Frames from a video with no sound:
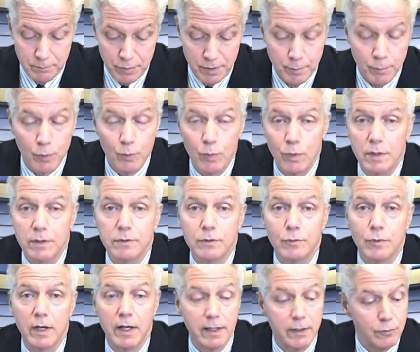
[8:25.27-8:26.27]
People wonder
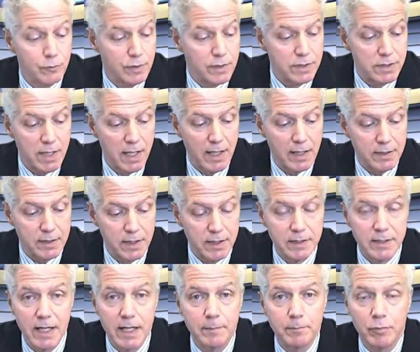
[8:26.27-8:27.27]
why Greece has
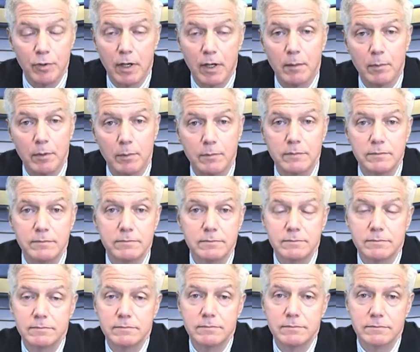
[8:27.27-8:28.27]
a debt problem.
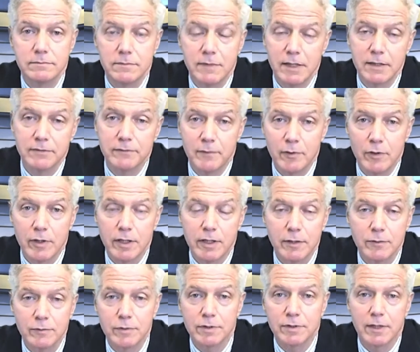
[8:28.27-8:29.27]
That's
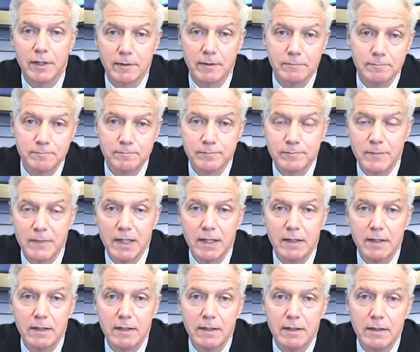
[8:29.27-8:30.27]
very interesting.
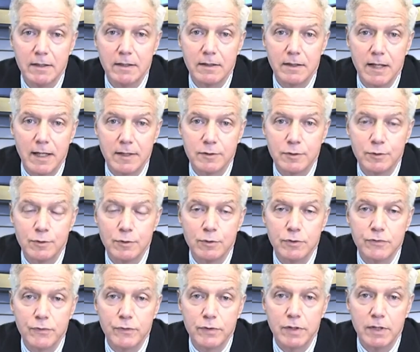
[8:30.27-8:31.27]
That's the
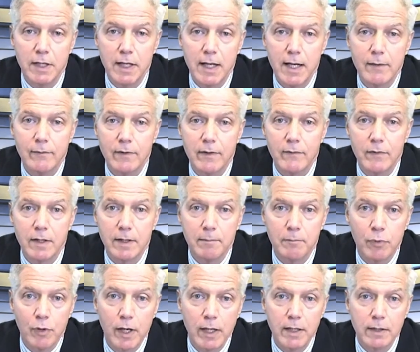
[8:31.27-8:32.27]
news for today. If we have any
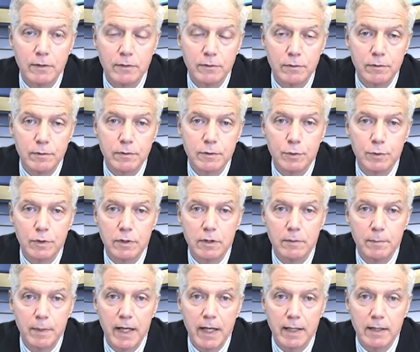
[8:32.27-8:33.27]
breaking news, we'll
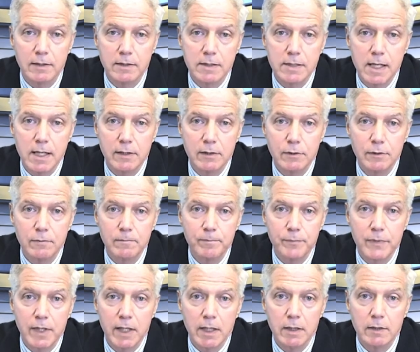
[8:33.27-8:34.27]
come back and tell
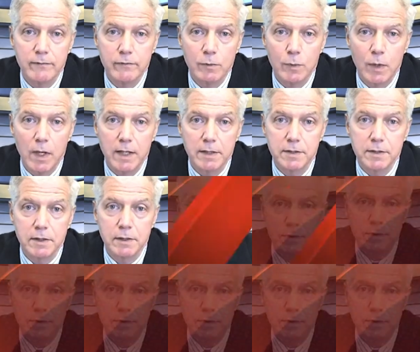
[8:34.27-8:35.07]
you. Thank you for watching, and